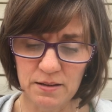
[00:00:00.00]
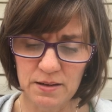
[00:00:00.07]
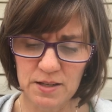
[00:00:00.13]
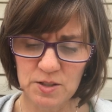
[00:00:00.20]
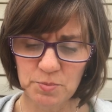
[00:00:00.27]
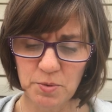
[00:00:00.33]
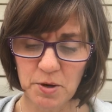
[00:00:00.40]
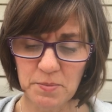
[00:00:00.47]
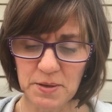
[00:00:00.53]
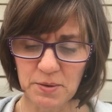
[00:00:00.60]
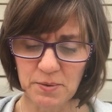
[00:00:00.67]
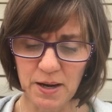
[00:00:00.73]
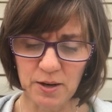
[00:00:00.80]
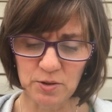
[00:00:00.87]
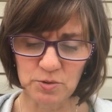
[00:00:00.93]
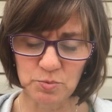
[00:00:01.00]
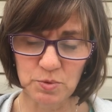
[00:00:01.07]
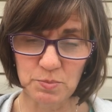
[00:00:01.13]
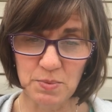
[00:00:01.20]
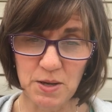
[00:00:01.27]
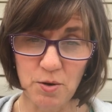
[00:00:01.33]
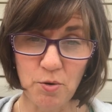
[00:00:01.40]
His permanent records would
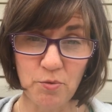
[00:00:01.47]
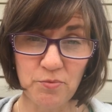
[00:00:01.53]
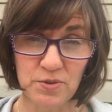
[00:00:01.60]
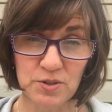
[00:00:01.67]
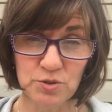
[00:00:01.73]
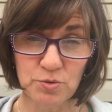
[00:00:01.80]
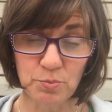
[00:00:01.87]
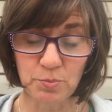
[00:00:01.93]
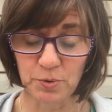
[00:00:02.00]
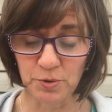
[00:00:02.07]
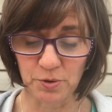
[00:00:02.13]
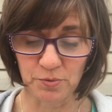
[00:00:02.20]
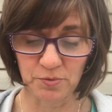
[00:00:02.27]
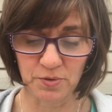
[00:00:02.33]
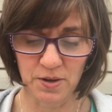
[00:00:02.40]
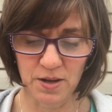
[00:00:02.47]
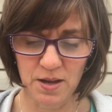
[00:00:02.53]
be official proof.